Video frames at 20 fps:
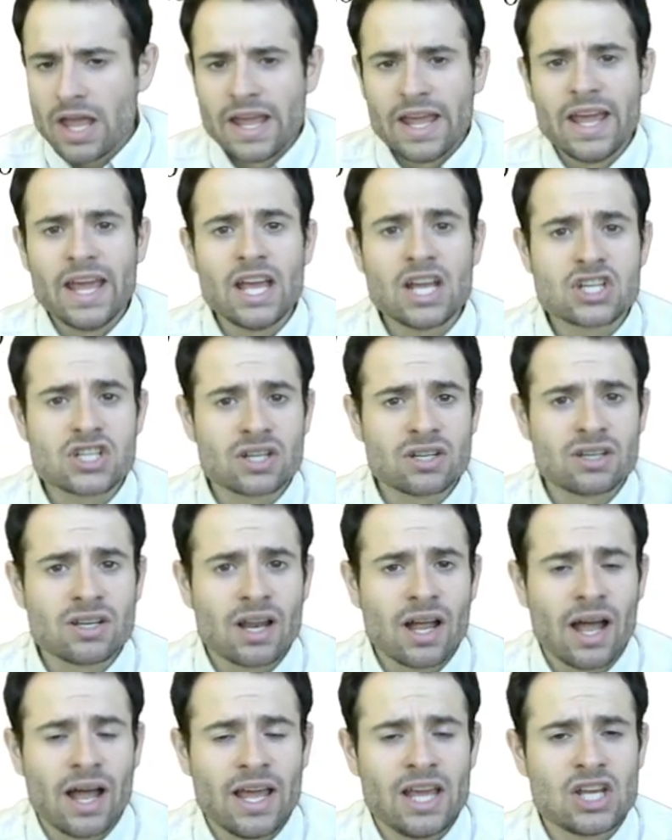Asian
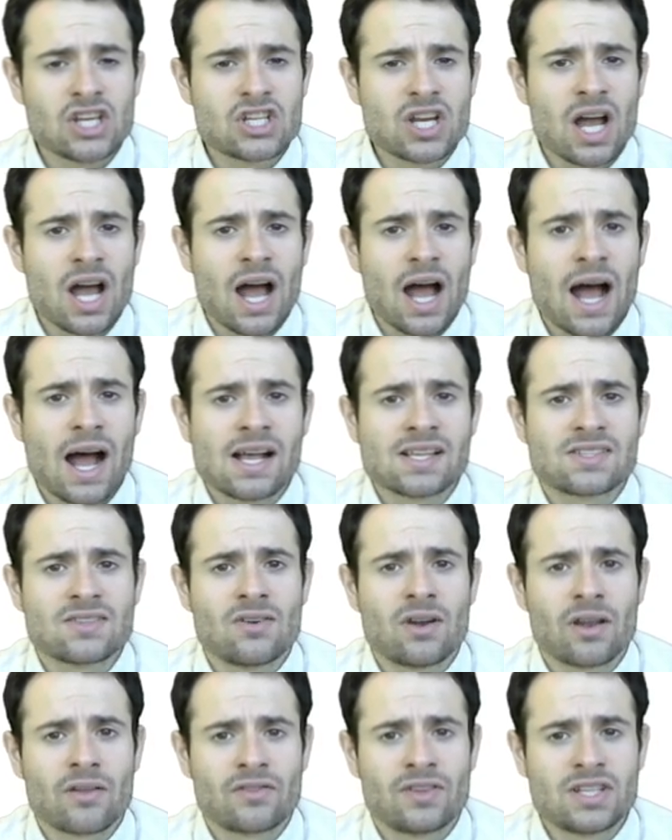Asia has a
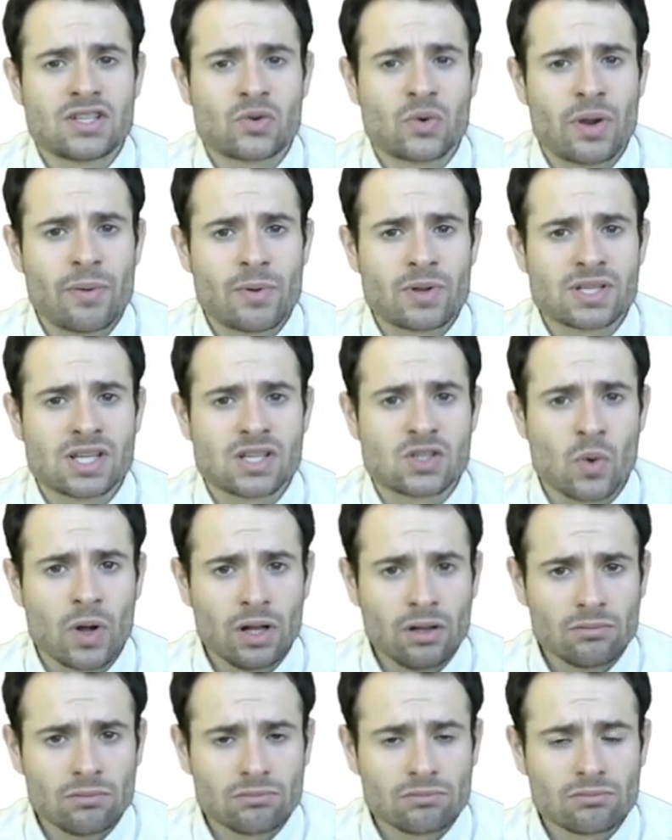lot of these agreements as
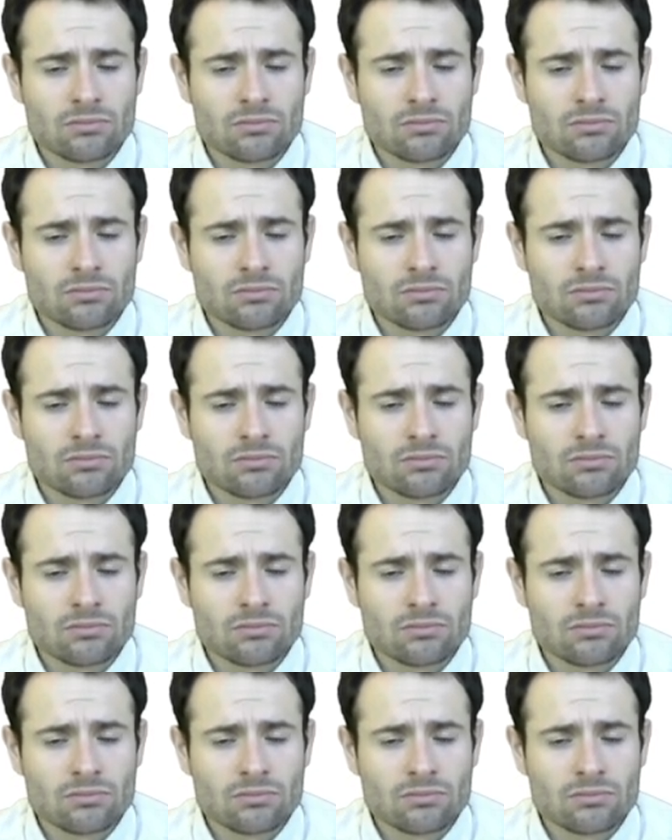well.